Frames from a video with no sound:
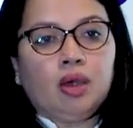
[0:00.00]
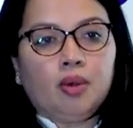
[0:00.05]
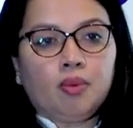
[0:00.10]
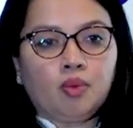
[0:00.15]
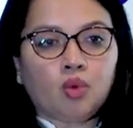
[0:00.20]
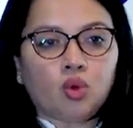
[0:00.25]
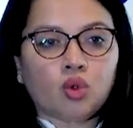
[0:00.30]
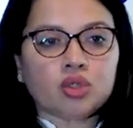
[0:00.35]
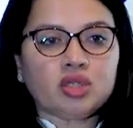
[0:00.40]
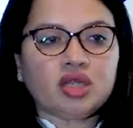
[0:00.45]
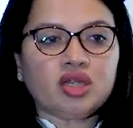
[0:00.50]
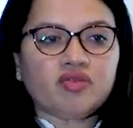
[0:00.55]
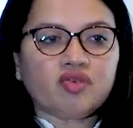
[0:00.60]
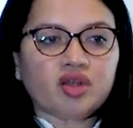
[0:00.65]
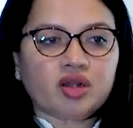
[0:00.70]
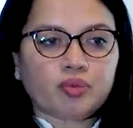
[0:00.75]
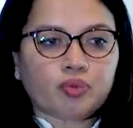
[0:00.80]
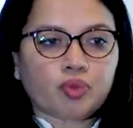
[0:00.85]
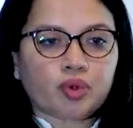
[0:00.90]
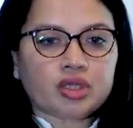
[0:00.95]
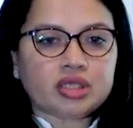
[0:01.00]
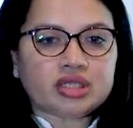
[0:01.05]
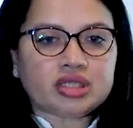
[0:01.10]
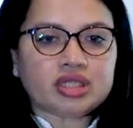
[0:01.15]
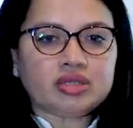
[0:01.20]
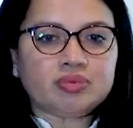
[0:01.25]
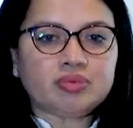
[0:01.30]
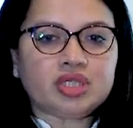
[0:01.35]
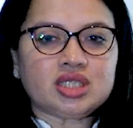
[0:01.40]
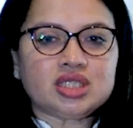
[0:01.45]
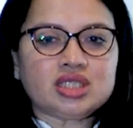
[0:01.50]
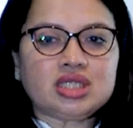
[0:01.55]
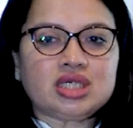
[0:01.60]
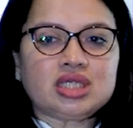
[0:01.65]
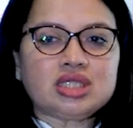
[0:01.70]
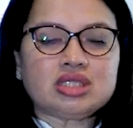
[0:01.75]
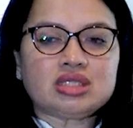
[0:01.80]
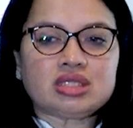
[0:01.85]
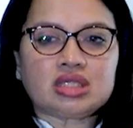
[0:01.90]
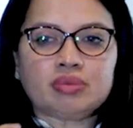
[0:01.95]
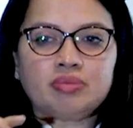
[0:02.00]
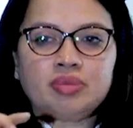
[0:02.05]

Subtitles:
More than 1.3 means there is